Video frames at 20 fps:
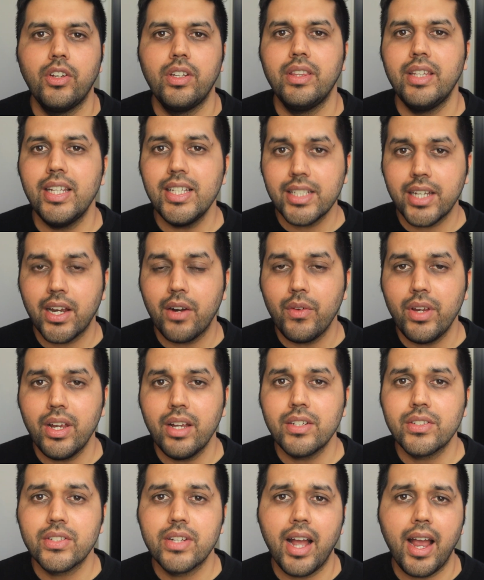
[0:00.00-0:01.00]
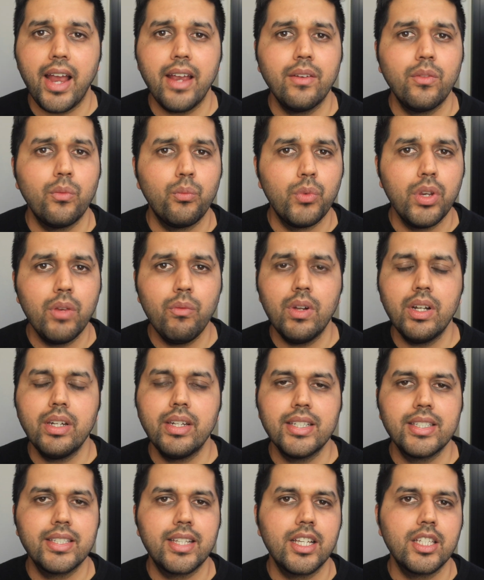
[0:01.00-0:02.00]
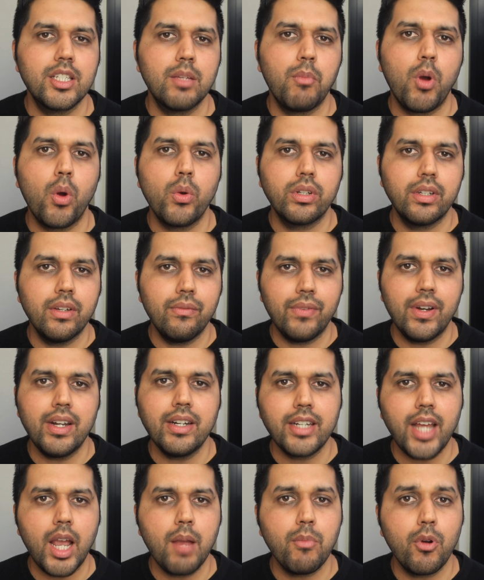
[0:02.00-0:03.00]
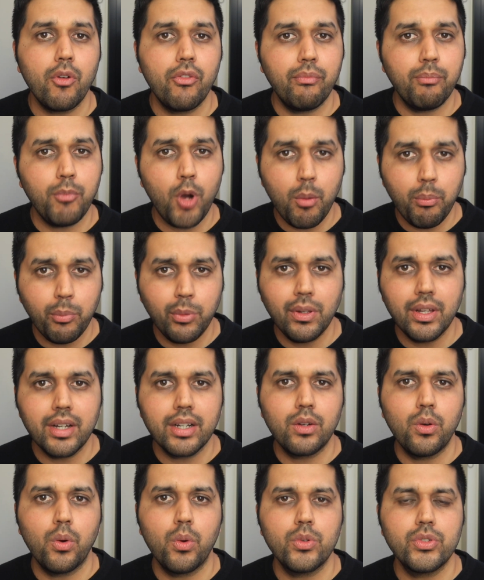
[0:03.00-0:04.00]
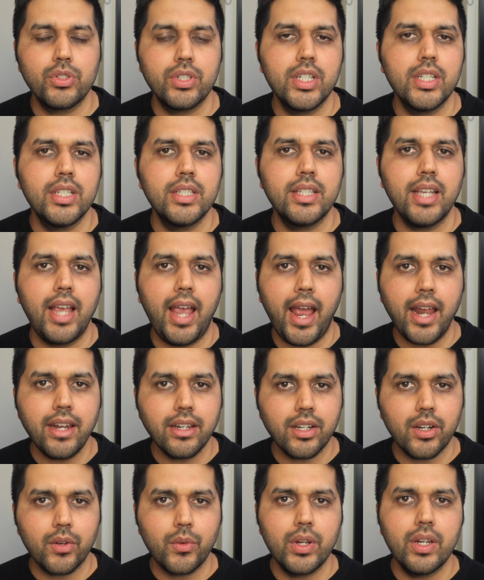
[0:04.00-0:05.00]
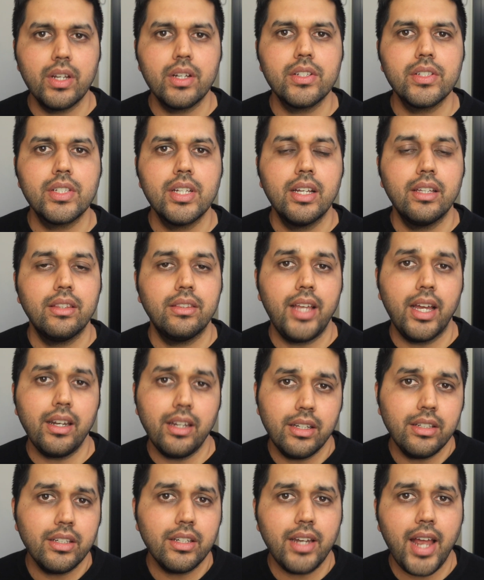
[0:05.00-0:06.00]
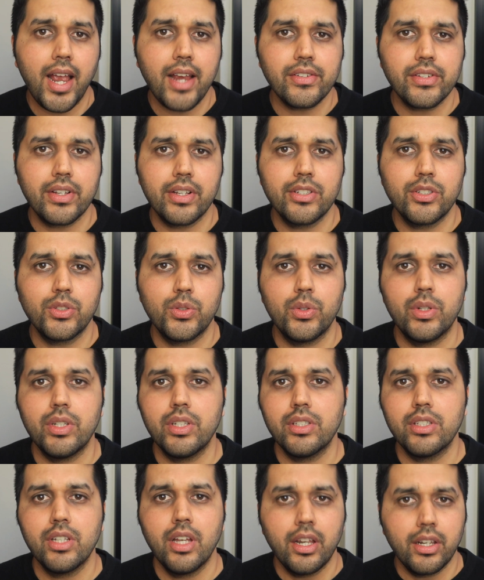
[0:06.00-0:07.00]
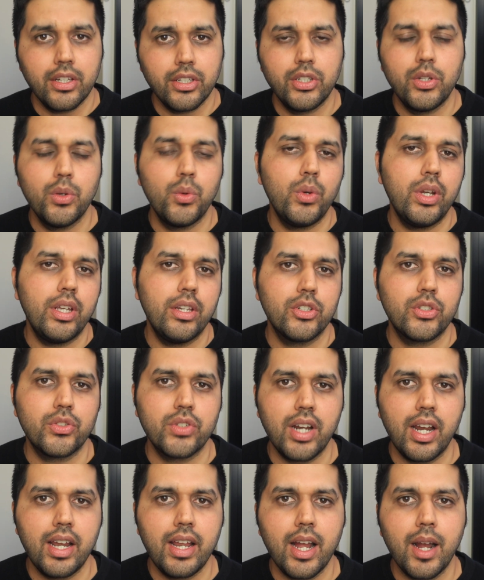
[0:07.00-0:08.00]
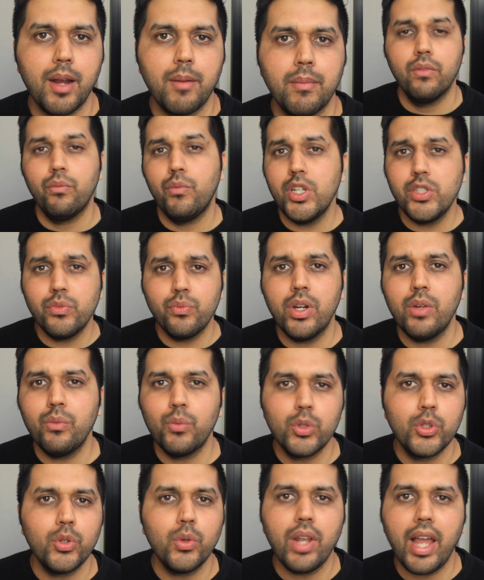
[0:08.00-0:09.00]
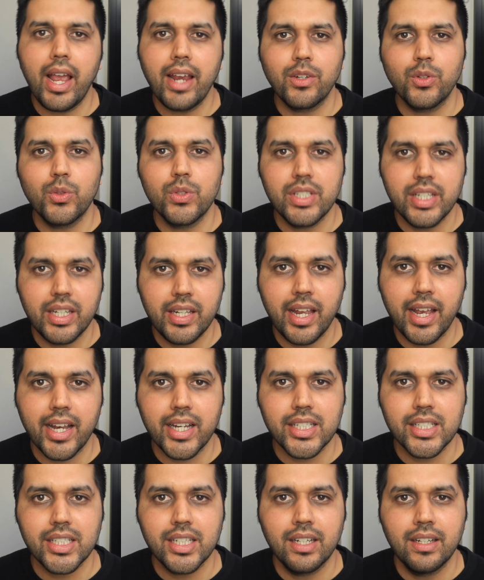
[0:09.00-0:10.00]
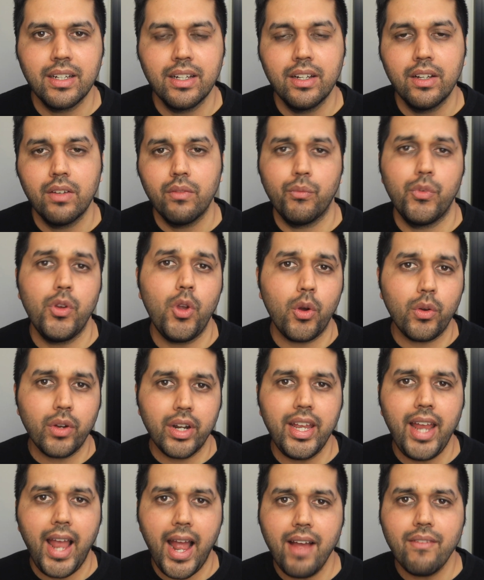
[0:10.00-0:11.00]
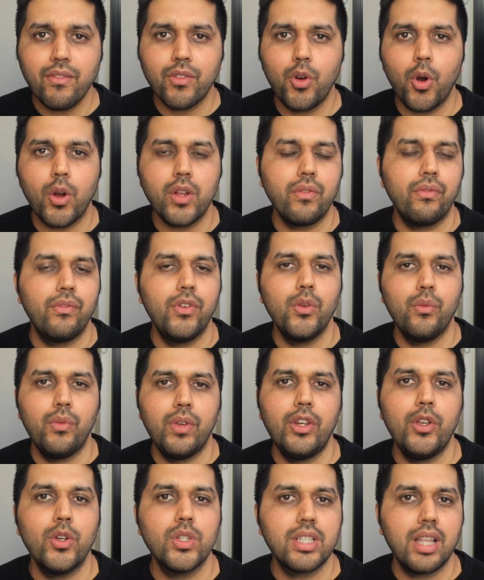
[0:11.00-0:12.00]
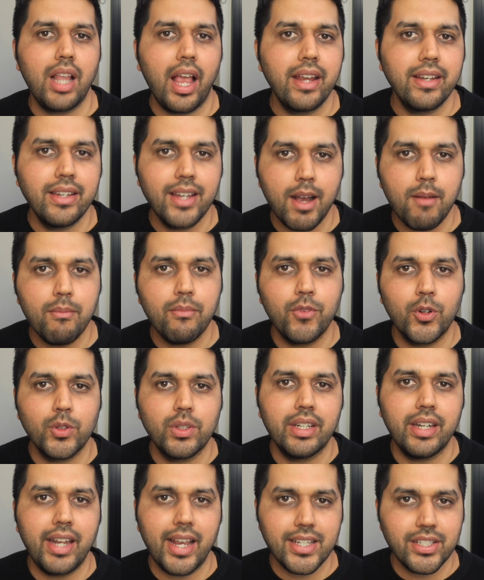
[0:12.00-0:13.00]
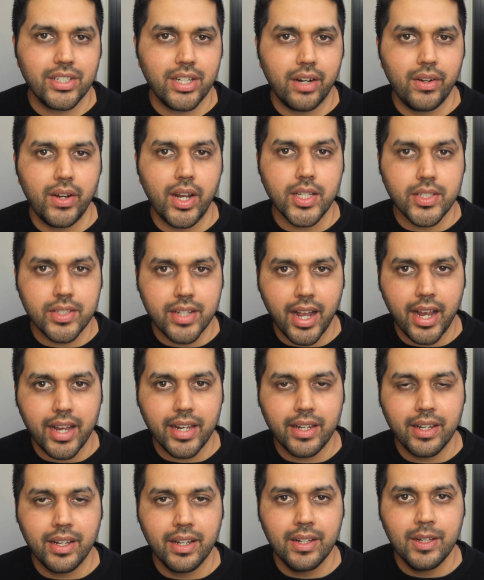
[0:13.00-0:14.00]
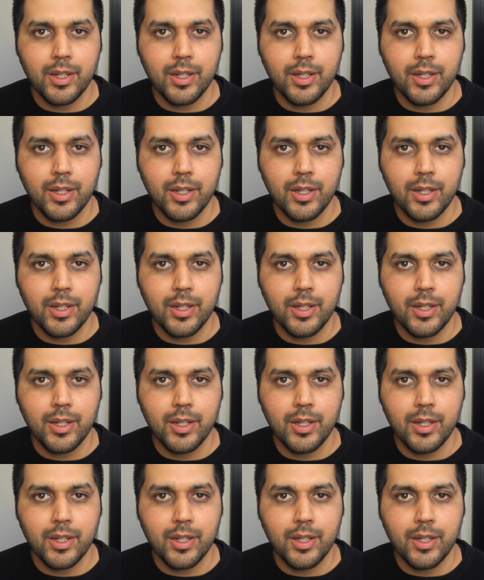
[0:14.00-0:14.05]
Now in this careers guide, we will discuss about different type of popular courses and careers that international students do in Australia. Which one would you like to see next? We already have got few videos lined up for the next careers guide.